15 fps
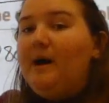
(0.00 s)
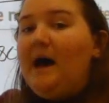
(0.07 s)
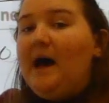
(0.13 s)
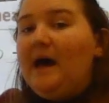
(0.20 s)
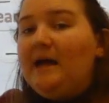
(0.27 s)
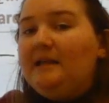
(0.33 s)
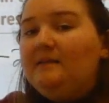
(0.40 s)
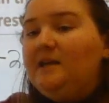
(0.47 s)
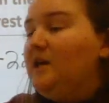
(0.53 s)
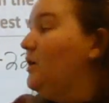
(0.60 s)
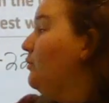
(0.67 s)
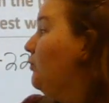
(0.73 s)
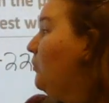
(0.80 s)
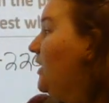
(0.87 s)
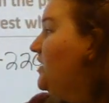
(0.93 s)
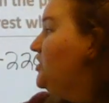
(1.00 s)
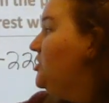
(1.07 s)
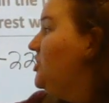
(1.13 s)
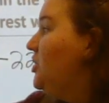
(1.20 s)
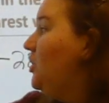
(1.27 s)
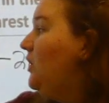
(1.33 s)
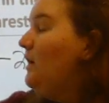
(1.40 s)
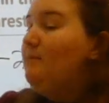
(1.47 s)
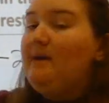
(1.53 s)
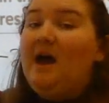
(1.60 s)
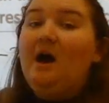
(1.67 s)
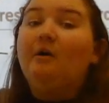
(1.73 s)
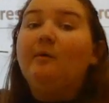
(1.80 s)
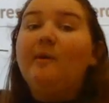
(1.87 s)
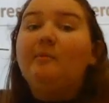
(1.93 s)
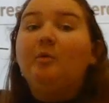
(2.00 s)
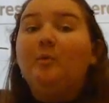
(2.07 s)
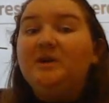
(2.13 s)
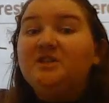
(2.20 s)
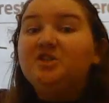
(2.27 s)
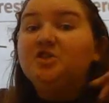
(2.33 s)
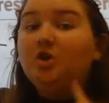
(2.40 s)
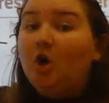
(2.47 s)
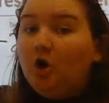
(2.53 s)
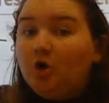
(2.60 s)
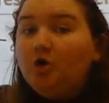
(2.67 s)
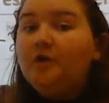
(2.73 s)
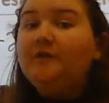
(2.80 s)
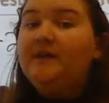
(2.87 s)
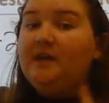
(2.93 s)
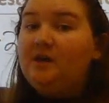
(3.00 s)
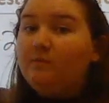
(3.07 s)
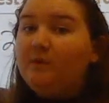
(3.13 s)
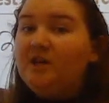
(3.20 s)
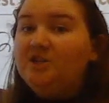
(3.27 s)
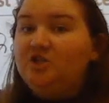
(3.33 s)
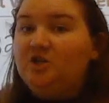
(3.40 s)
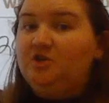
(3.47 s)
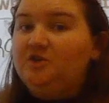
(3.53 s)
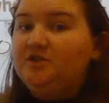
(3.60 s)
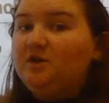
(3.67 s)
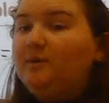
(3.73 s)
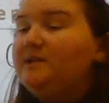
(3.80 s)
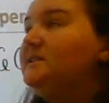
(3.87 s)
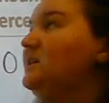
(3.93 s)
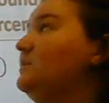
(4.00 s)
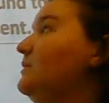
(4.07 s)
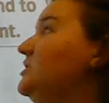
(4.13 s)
by the original amount. Remember, we circled the original. So what's the